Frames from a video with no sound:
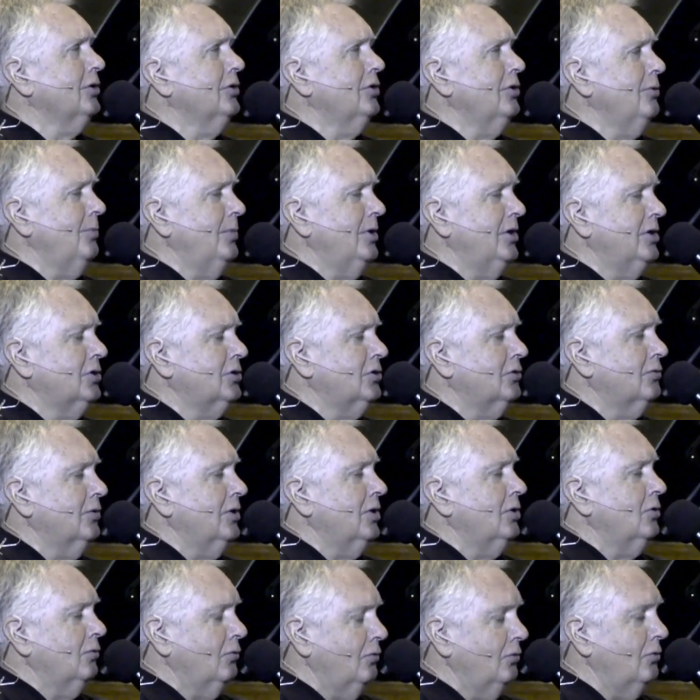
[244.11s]
of the
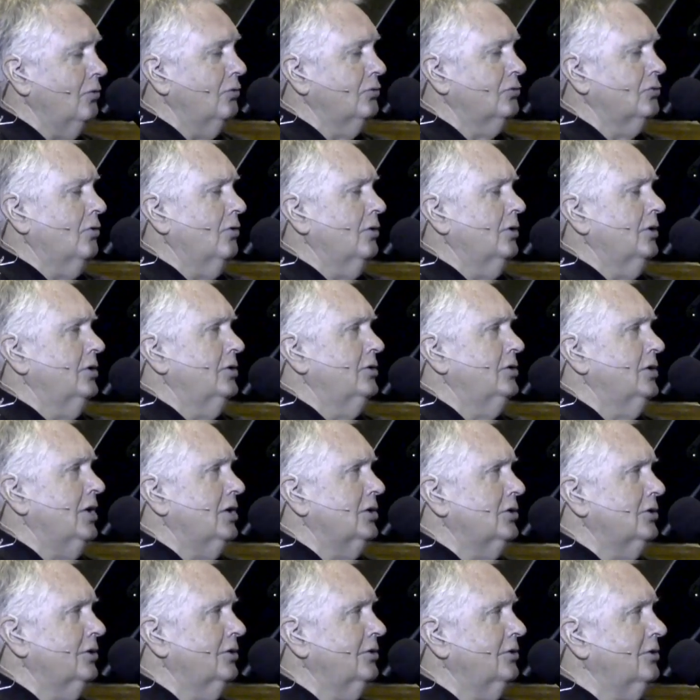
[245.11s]
ministry through those
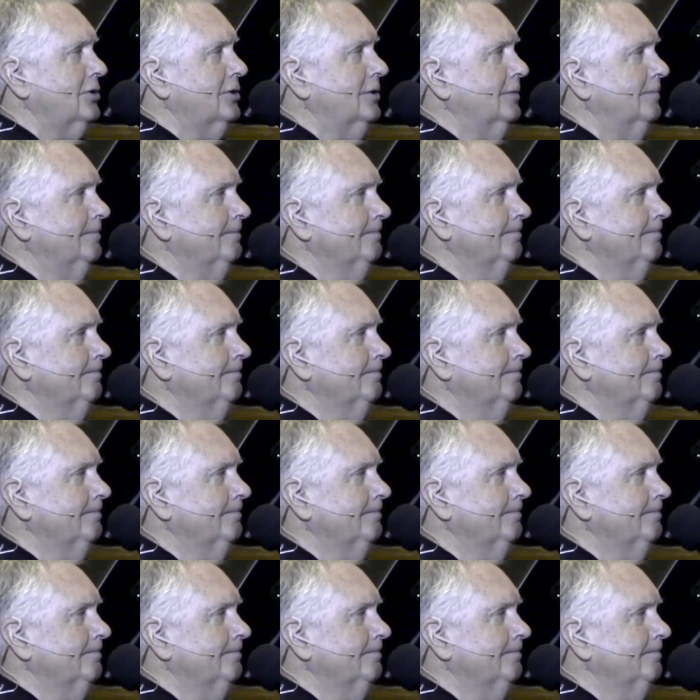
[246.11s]
organizations.